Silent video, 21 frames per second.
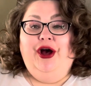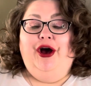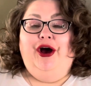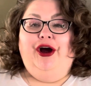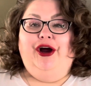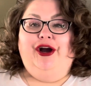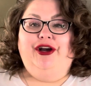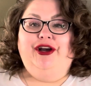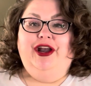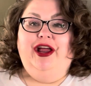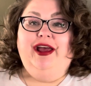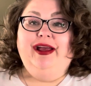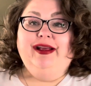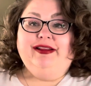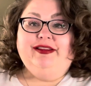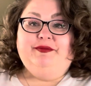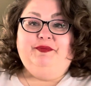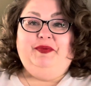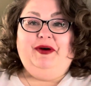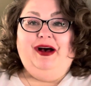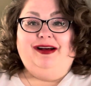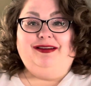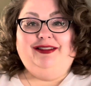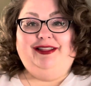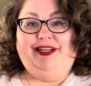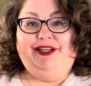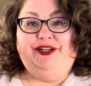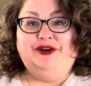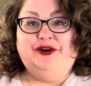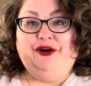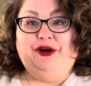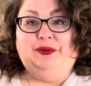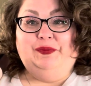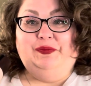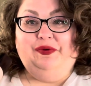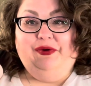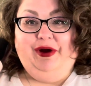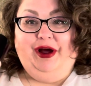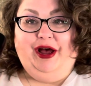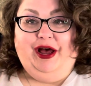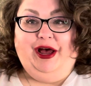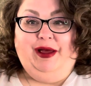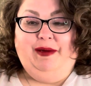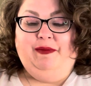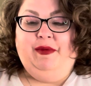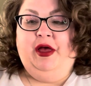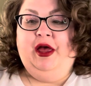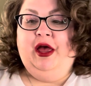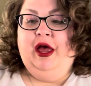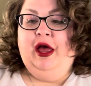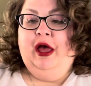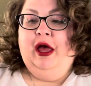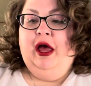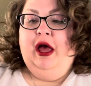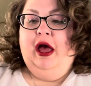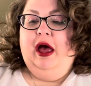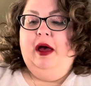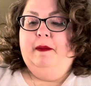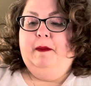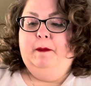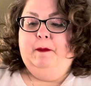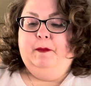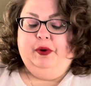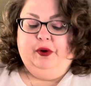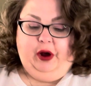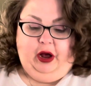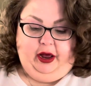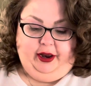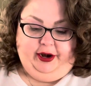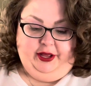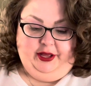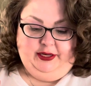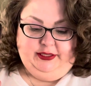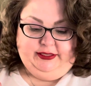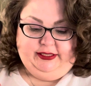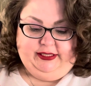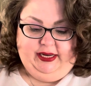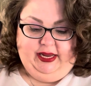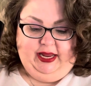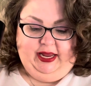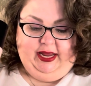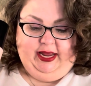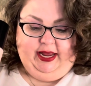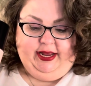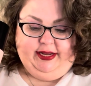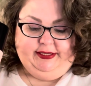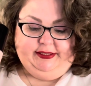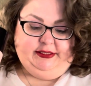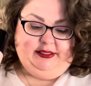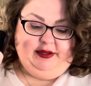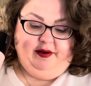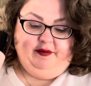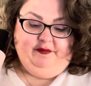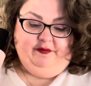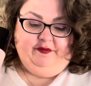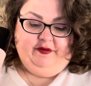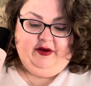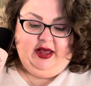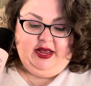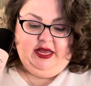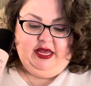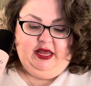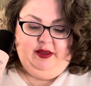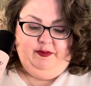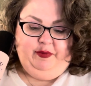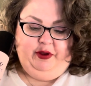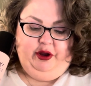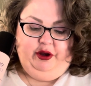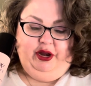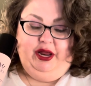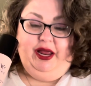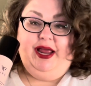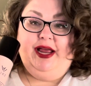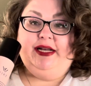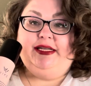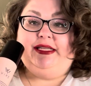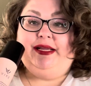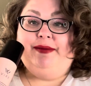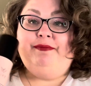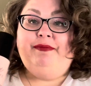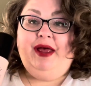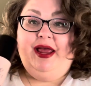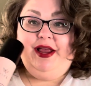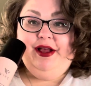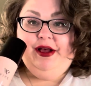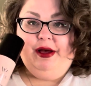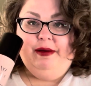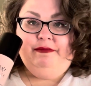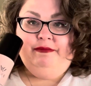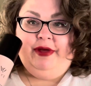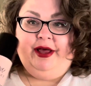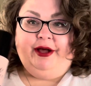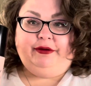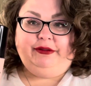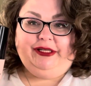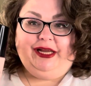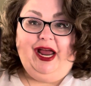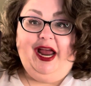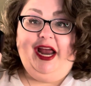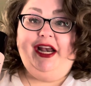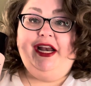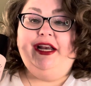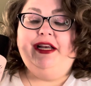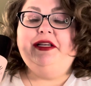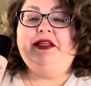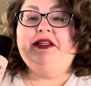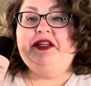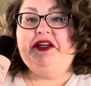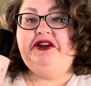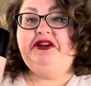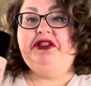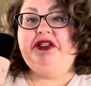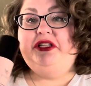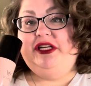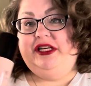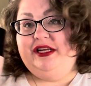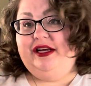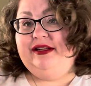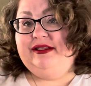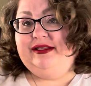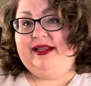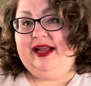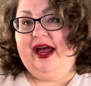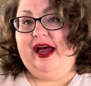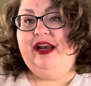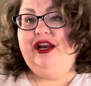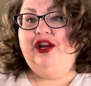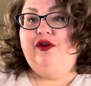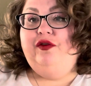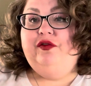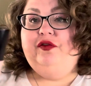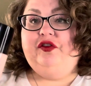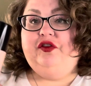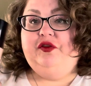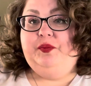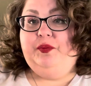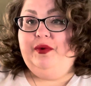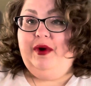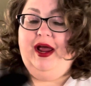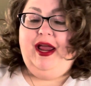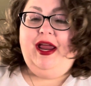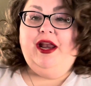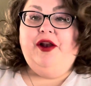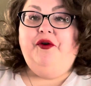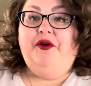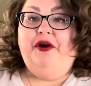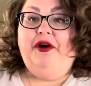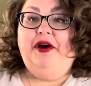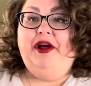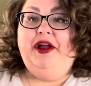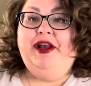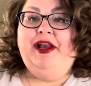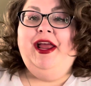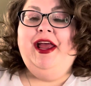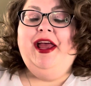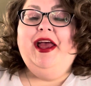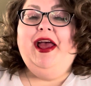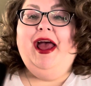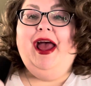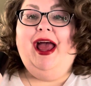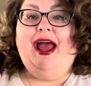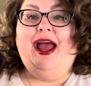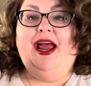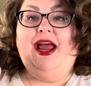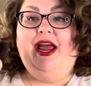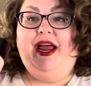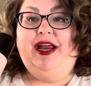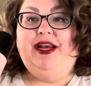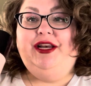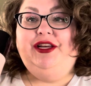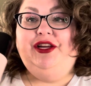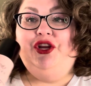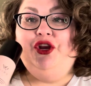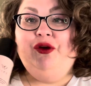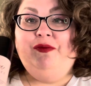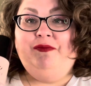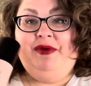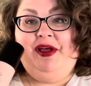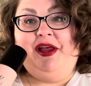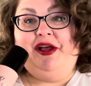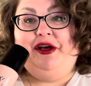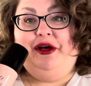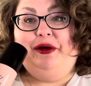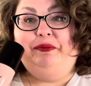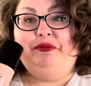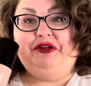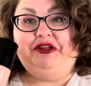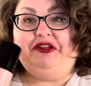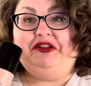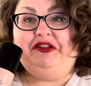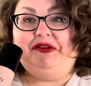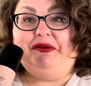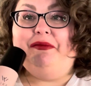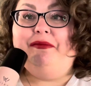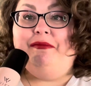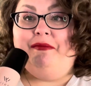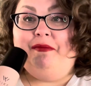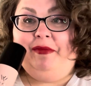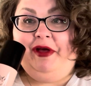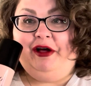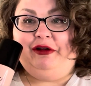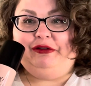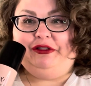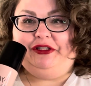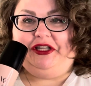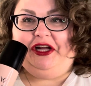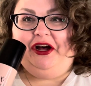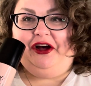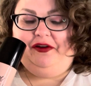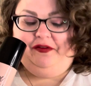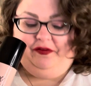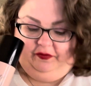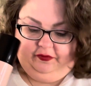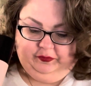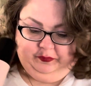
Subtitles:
Our next BoxyCharm Prime product is a Viki Beauty. It's a makeup melt, and it literally does that. You spray it on and your makeup just melts off.